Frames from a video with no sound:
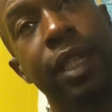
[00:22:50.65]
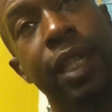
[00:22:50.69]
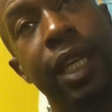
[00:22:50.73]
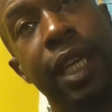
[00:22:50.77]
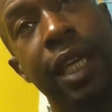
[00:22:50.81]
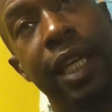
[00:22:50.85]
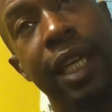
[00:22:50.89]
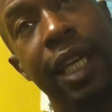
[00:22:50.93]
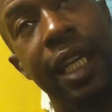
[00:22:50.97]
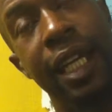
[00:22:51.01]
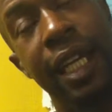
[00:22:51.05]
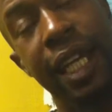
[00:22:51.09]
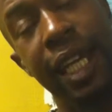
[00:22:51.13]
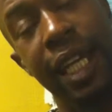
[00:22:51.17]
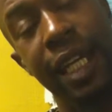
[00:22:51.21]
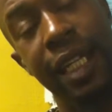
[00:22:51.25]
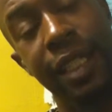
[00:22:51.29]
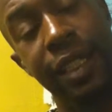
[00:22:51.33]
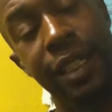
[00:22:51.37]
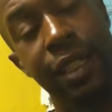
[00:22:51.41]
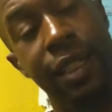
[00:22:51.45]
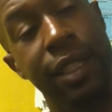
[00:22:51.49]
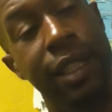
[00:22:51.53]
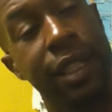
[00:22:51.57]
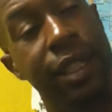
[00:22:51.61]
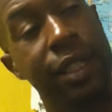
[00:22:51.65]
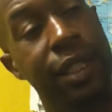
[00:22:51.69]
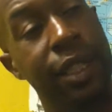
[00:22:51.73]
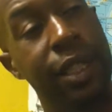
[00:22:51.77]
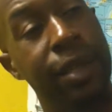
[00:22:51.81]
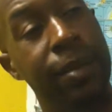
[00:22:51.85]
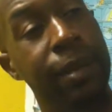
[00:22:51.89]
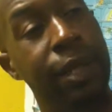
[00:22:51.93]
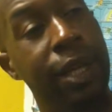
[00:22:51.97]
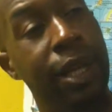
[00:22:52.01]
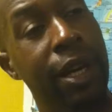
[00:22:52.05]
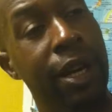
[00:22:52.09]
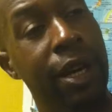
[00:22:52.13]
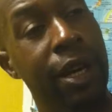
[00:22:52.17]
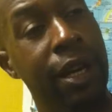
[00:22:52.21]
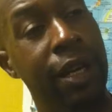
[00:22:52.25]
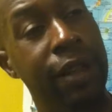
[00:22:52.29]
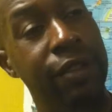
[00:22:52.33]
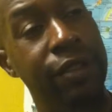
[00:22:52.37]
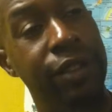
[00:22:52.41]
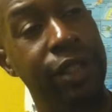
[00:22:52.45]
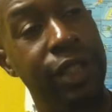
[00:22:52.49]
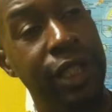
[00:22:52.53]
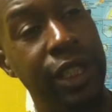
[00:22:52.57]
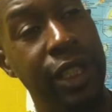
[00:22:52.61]
In Atlanta,
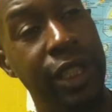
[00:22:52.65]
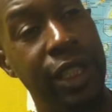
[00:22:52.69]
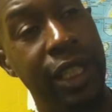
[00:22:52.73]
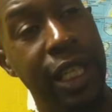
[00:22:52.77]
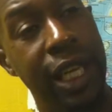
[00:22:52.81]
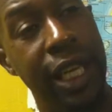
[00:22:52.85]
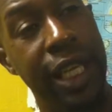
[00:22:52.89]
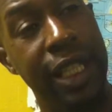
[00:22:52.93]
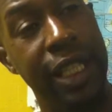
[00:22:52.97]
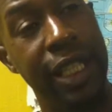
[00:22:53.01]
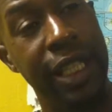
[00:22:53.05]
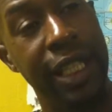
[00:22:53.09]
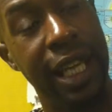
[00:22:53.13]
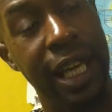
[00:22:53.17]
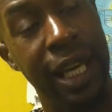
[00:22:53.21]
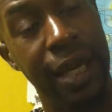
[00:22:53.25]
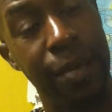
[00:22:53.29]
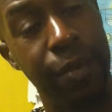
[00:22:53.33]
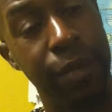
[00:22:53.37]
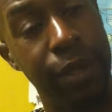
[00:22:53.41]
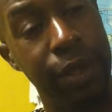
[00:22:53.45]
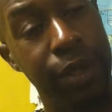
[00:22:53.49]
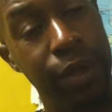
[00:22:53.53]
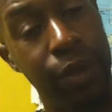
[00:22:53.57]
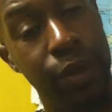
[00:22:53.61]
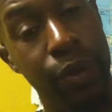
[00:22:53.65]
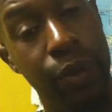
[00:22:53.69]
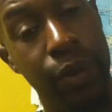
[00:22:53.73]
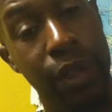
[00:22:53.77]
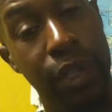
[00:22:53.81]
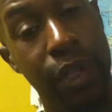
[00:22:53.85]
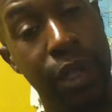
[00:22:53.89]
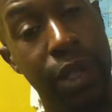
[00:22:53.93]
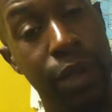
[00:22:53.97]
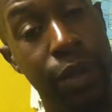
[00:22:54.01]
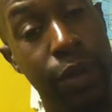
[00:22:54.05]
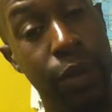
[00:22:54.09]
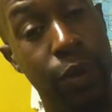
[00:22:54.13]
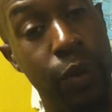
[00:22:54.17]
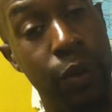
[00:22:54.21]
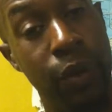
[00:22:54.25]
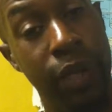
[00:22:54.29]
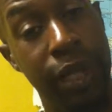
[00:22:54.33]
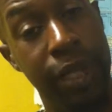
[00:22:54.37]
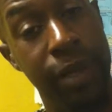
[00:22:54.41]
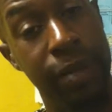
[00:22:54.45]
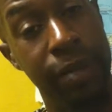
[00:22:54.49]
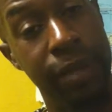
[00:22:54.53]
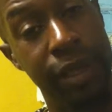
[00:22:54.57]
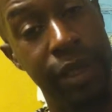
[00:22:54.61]
WRFG 89.3. On the
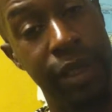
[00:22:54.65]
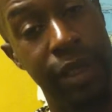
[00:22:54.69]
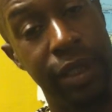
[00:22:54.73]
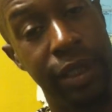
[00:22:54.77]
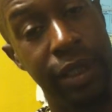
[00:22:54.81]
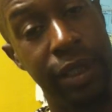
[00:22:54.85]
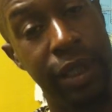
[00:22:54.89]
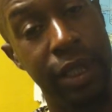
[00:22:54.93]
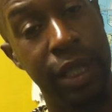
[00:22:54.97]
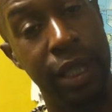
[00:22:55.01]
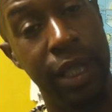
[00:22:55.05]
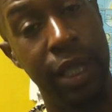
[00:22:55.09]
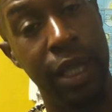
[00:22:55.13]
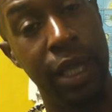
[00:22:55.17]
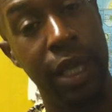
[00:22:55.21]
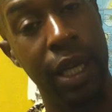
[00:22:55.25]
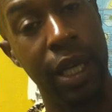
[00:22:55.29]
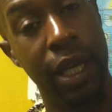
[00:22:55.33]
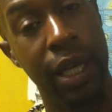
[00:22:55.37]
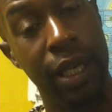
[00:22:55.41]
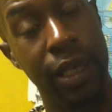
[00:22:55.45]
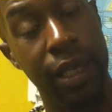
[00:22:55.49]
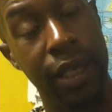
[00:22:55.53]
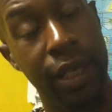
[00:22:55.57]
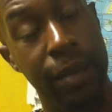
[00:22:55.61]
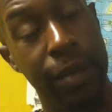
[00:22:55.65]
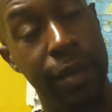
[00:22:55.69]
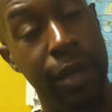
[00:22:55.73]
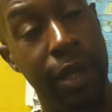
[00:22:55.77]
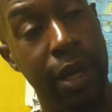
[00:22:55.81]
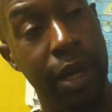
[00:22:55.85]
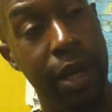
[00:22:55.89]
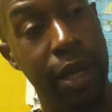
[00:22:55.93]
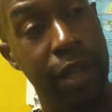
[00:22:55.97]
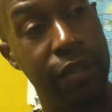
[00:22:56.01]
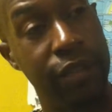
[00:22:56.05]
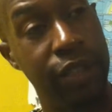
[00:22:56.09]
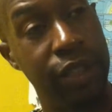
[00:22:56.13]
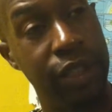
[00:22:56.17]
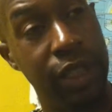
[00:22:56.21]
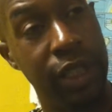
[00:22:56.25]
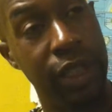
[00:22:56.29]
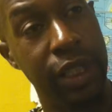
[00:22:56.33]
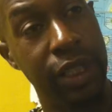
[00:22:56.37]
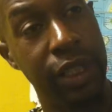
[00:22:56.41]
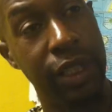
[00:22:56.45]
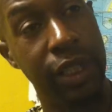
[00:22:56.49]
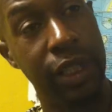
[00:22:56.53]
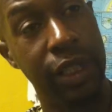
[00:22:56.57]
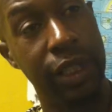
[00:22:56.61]
web is
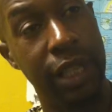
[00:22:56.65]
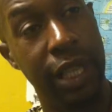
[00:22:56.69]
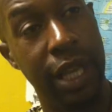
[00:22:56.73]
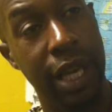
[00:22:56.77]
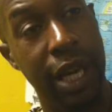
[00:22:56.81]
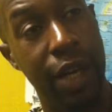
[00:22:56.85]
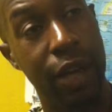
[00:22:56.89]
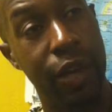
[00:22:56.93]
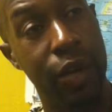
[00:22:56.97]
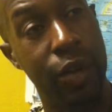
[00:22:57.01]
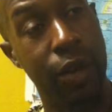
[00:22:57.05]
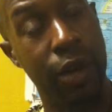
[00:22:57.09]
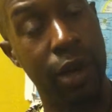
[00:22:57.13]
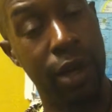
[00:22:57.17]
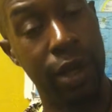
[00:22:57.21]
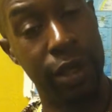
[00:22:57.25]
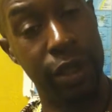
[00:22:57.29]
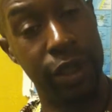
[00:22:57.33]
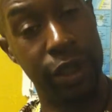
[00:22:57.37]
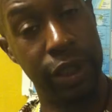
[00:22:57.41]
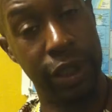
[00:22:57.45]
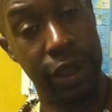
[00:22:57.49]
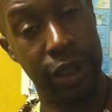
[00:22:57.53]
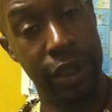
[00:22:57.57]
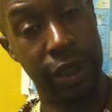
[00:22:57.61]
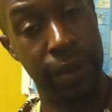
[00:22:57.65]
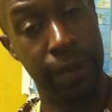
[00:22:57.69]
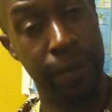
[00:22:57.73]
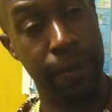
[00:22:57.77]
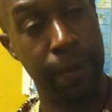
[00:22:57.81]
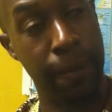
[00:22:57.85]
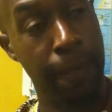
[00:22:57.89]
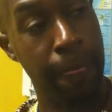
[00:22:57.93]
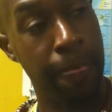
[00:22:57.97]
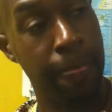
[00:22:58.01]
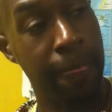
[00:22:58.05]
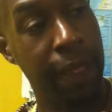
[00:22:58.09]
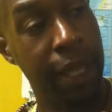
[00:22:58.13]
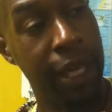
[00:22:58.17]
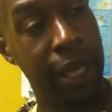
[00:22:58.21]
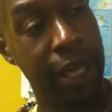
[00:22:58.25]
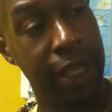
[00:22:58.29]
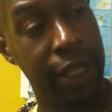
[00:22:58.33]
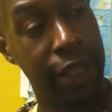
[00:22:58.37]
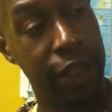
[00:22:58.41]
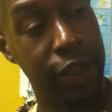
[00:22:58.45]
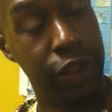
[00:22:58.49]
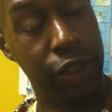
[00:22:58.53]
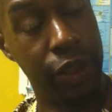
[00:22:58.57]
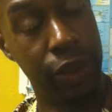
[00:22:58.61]
WRFG.org.
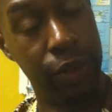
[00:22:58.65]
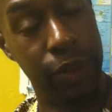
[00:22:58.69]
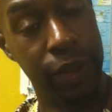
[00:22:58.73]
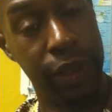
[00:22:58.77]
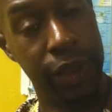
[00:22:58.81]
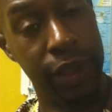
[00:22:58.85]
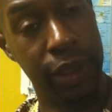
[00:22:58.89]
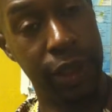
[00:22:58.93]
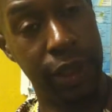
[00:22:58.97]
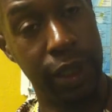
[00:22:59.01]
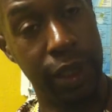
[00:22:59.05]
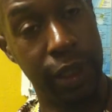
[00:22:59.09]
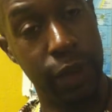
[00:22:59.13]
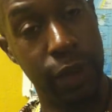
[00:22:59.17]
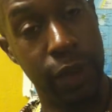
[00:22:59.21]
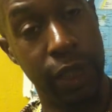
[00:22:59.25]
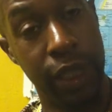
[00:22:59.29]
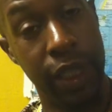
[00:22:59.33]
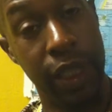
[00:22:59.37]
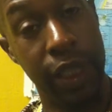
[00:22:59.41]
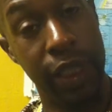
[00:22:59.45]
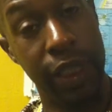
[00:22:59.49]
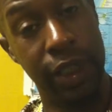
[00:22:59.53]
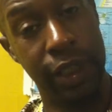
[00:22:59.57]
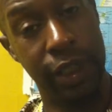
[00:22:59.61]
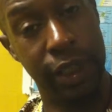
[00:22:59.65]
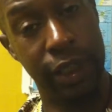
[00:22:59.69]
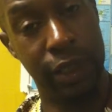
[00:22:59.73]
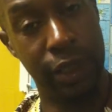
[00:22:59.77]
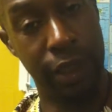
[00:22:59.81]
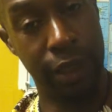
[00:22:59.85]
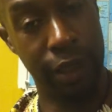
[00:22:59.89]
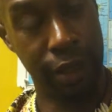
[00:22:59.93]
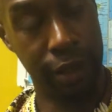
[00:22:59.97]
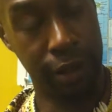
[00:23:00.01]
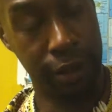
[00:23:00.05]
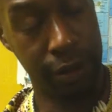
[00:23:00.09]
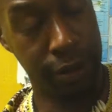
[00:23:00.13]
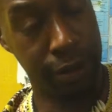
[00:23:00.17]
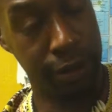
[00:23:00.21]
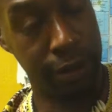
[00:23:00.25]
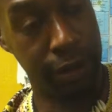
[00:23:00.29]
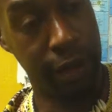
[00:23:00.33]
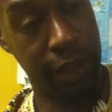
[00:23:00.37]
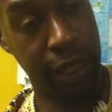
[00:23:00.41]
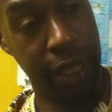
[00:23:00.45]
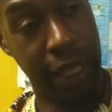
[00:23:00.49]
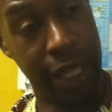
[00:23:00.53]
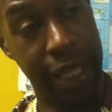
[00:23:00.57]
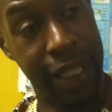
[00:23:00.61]
And the show is What Good Is a Song?
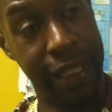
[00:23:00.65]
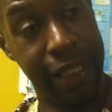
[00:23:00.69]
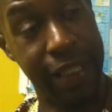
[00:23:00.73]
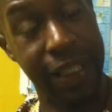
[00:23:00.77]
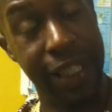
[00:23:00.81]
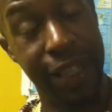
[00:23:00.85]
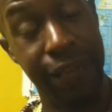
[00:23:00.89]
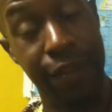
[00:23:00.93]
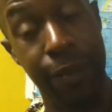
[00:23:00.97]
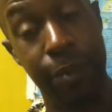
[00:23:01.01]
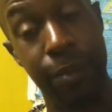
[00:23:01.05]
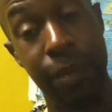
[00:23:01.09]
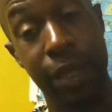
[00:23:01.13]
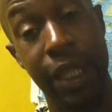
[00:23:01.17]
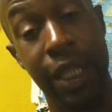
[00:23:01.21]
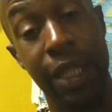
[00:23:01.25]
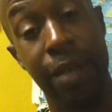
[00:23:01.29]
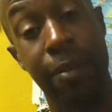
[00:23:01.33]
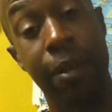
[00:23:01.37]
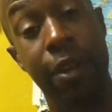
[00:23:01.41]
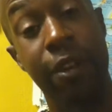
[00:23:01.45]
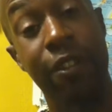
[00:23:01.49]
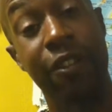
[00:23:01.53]
And at 7 p.m.